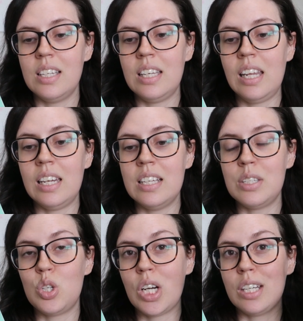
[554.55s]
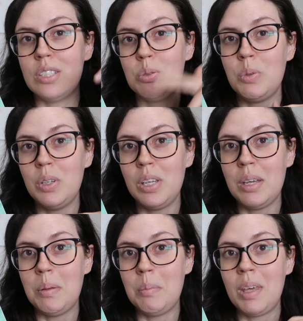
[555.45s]
Nina is attracted to
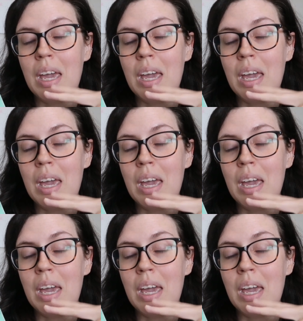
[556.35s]
William.